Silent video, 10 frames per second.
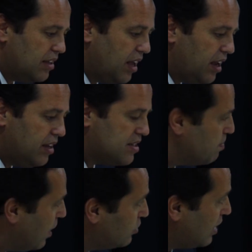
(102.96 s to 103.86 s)
The day is
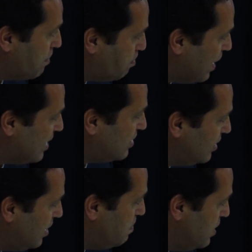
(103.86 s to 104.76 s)
about
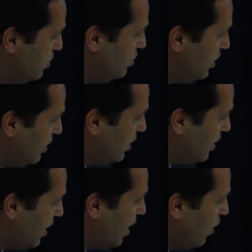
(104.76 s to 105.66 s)
capacity building
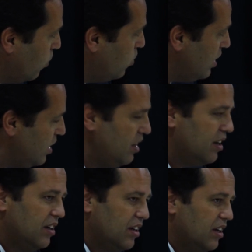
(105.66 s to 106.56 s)
and how we
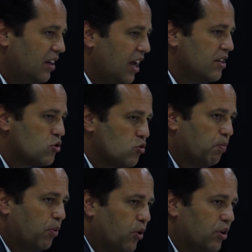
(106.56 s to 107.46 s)
can
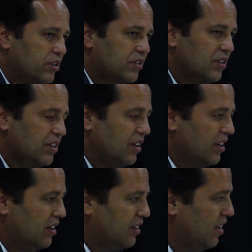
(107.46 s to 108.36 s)
support
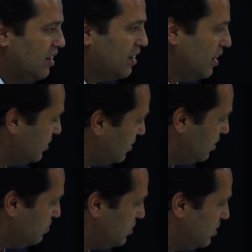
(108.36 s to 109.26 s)

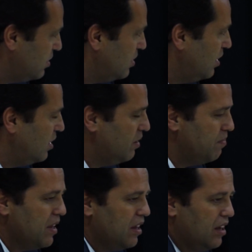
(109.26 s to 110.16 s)
customs.
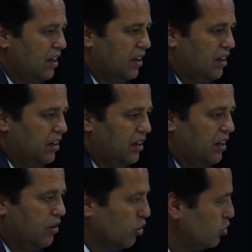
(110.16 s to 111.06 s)

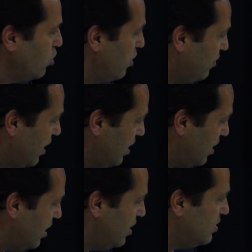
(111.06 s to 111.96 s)
And also
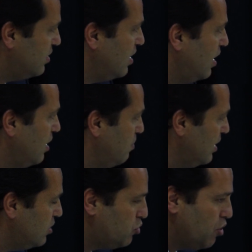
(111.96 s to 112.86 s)
FIRS and the
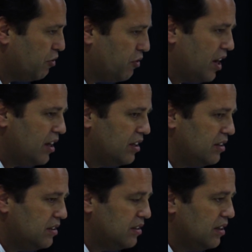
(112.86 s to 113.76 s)
Ministry of
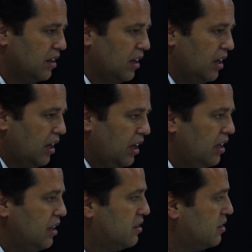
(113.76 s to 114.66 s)
Finance.
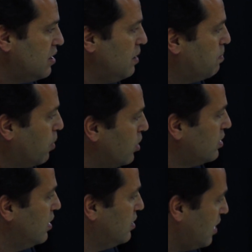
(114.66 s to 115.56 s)
It's an
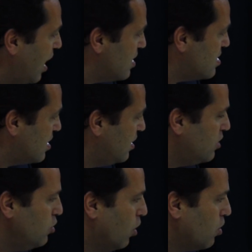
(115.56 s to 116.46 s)
important task
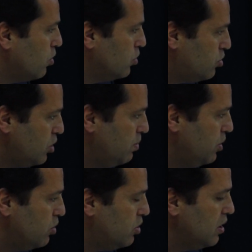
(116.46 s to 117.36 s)
that you all
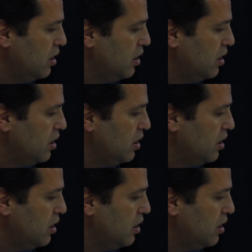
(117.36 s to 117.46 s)
contribute